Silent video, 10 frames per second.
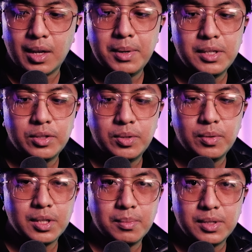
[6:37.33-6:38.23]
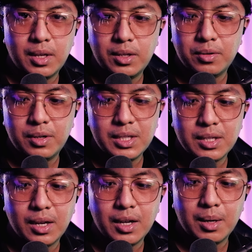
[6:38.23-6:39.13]
I'm listening to some
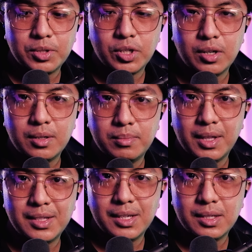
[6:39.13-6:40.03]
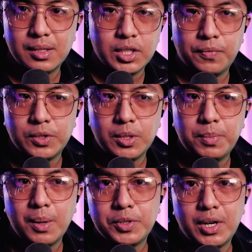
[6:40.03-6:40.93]
Senorita, Shawn Mendes. So for some
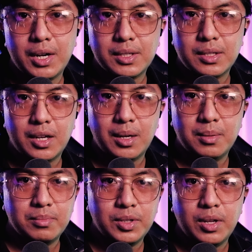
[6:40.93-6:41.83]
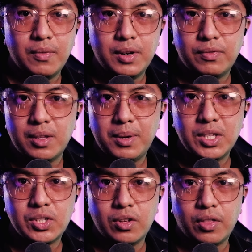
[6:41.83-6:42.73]
pop tracks, you know, even if the
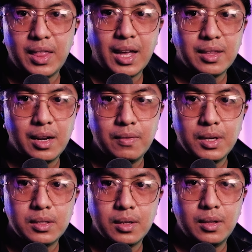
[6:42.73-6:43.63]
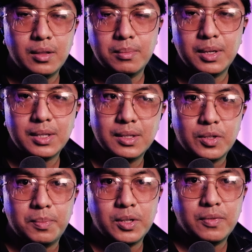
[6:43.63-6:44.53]
bass is not that elevated in the mix.
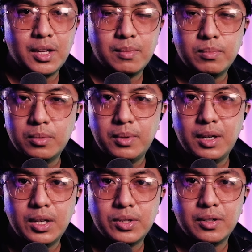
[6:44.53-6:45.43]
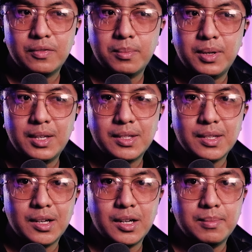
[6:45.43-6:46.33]
So because of that boomy nature of the
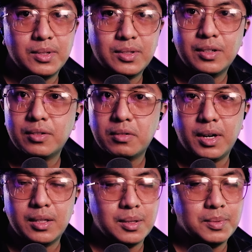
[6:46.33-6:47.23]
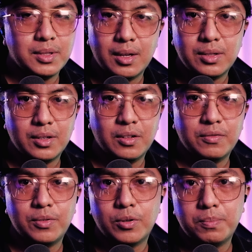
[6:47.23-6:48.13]
bass, still quite substantial
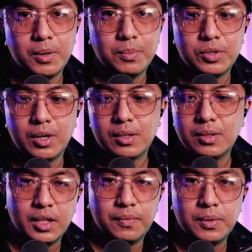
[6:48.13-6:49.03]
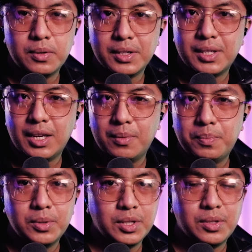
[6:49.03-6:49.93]
for pop tracks. And the vocals again
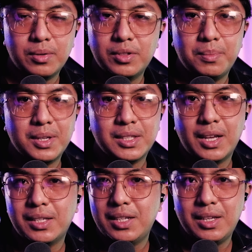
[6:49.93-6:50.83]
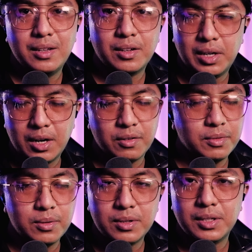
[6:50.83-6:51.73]
pushes through the mix nicely. Clear
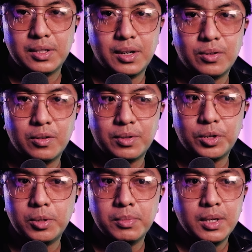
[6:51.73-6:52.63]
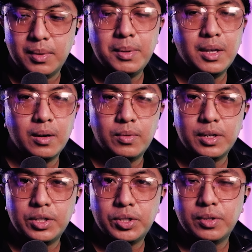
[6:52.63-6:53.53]
vocals here overall. Maybe
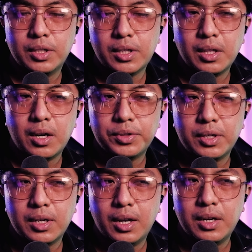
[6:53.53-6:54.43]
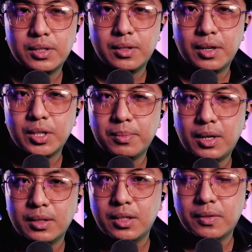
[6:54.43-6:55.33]
one issue that I encountered again is there's some
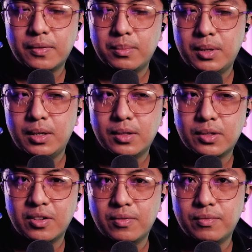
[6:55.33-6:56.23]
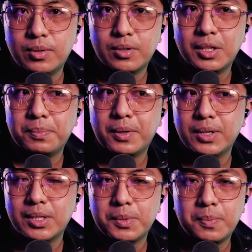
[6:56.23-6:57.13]
hotness for me in some vocal
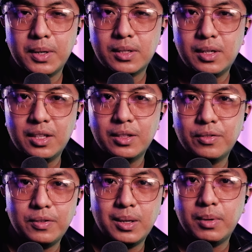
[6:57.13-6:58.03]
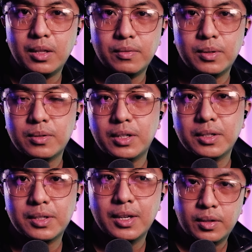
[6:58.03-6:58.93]
parts, especially in the female vocals.